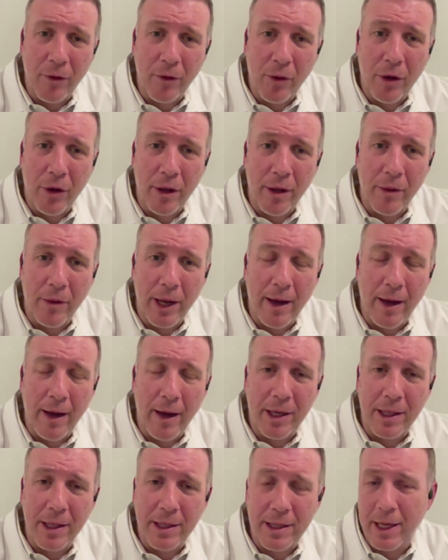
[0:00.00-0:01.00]
Florida that we have,
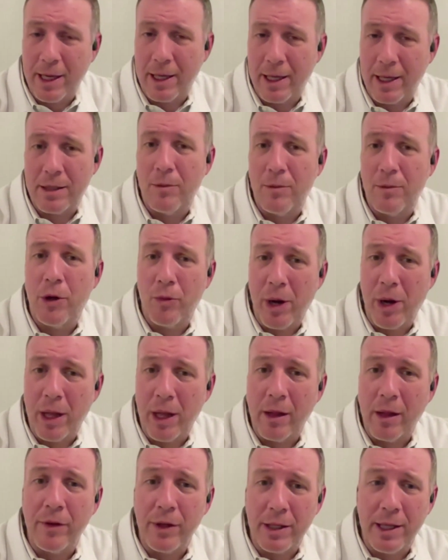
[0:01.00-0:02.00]
because I think it's somewhat
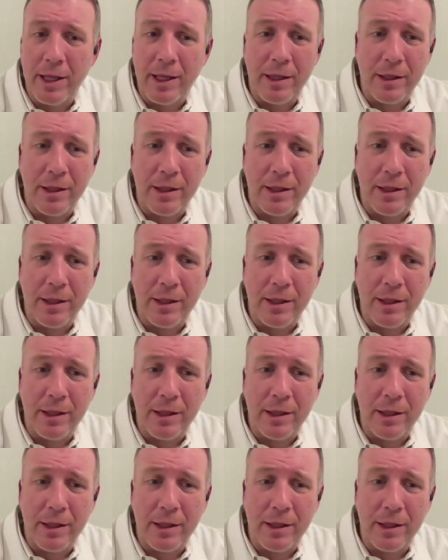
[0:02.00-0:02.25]
relevant to that